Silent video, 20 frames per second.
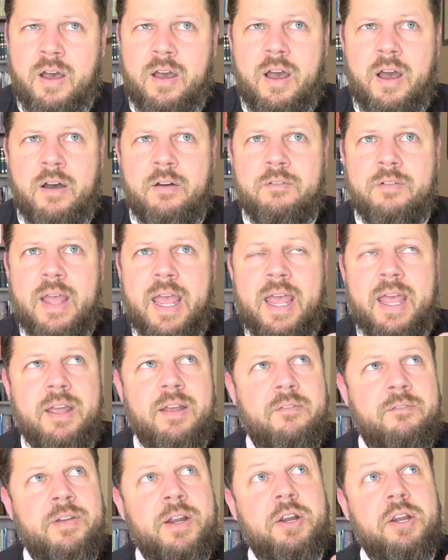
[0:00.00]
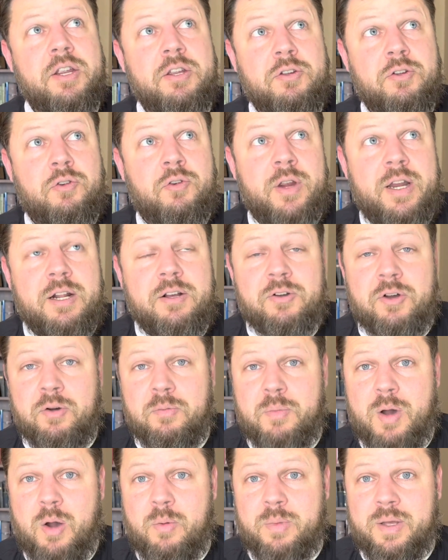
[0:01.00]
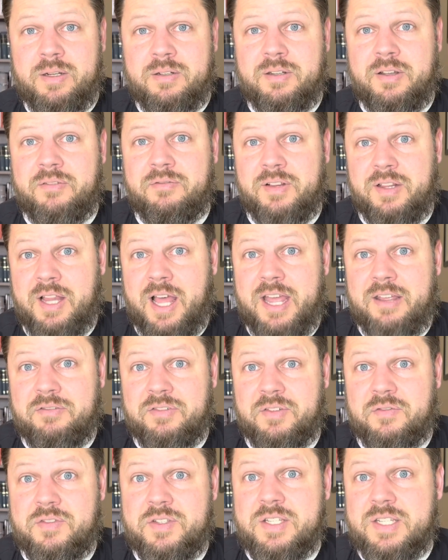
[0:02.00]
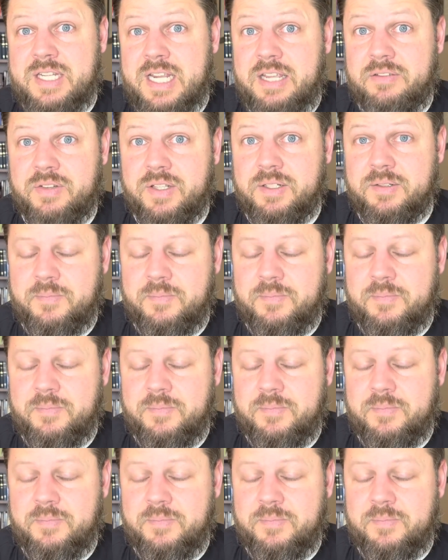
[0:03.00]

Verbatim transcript: uh, of a very critical moment of the life of Stephen.